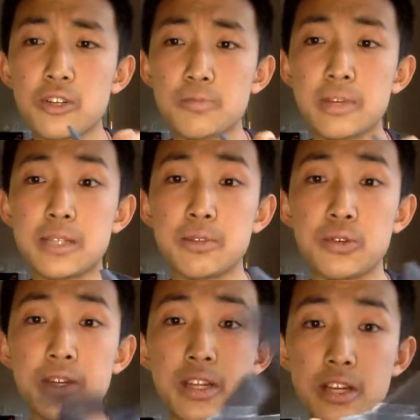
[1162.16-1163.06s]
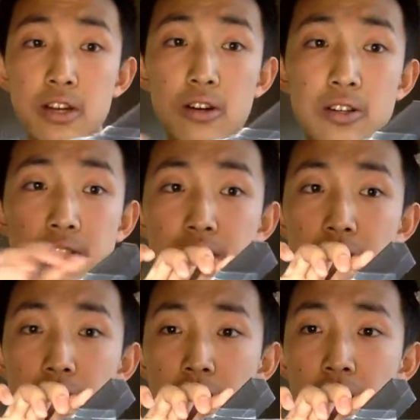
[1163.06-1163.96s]
space between the canards
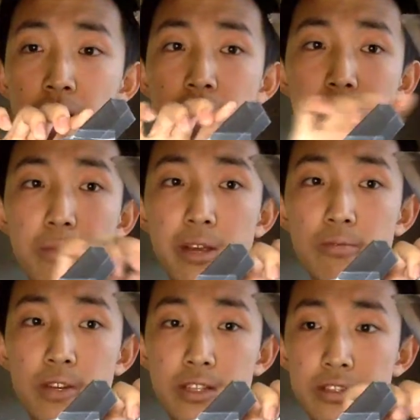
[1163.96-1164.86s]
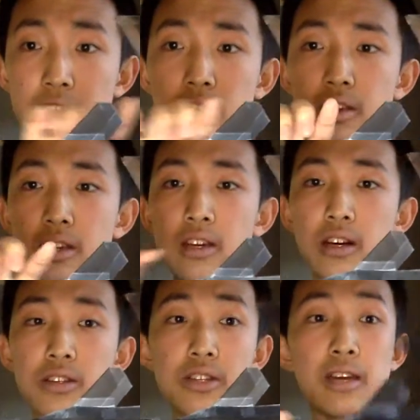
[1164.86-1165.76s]
and the main wings,
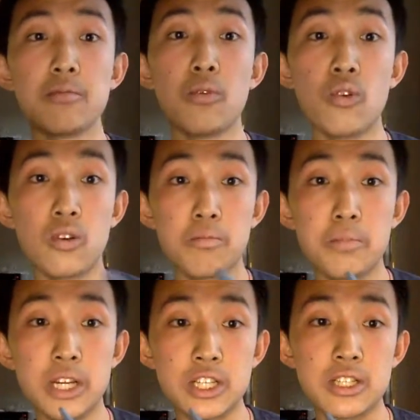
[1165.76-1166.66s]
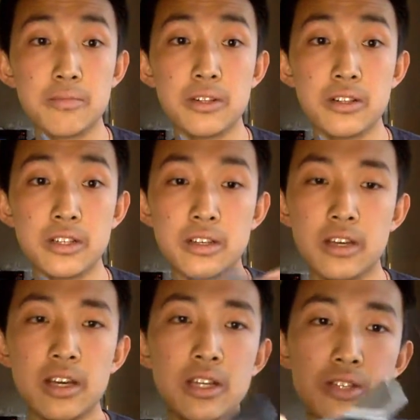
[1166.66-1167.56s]
you get more pitch stability.
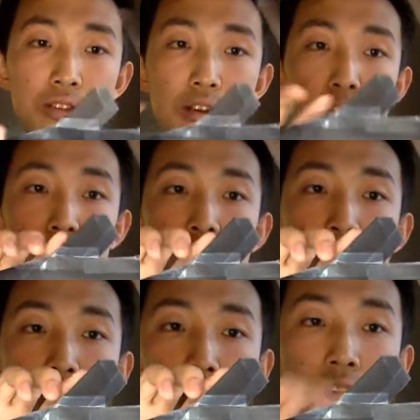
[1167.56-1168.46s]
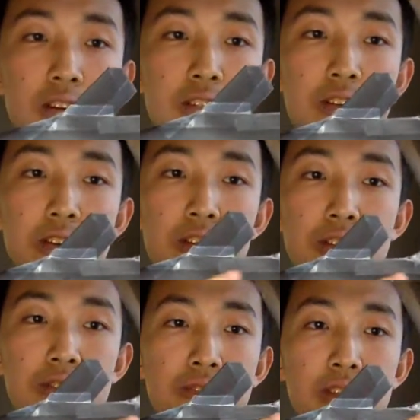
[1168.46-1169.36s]
So the closer the canards are
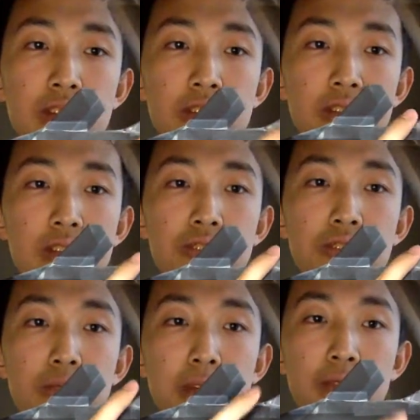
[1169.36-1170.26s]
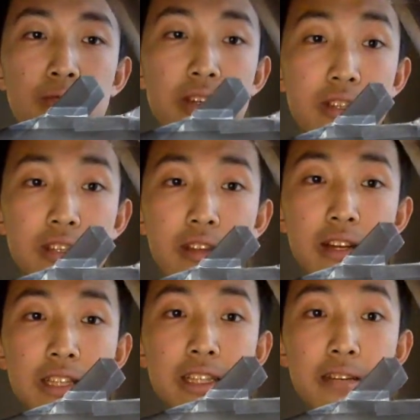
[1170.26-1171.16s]
to the main wings, the
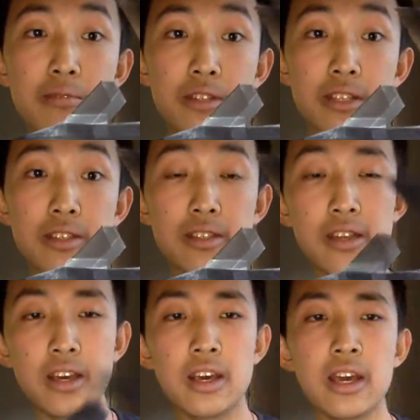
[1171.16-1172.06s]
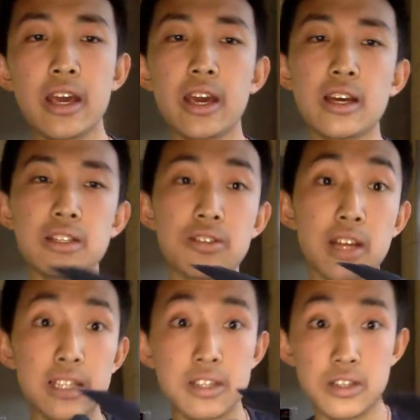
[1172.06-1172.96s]
less stable it is. And so
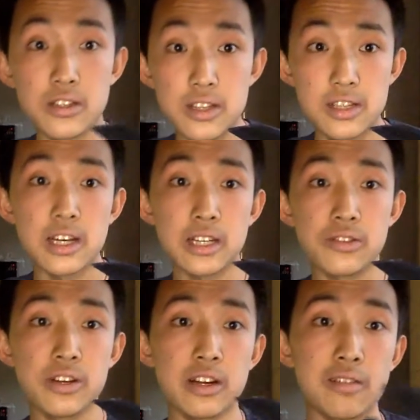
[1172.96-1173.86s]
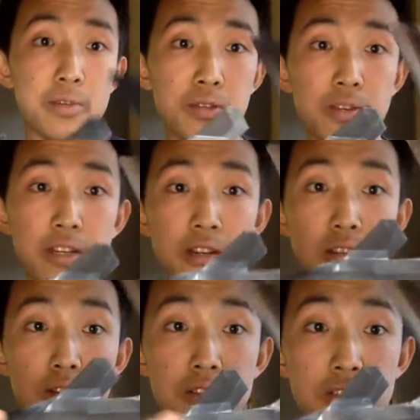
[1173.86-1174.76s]
that's a design trade-off between
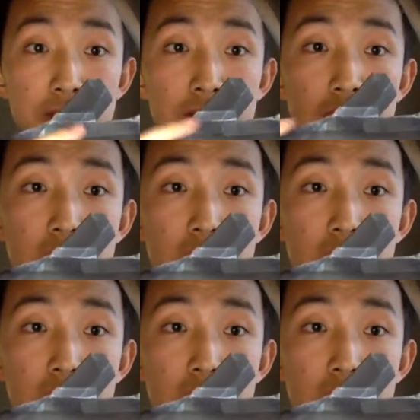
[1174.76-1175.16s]
looks,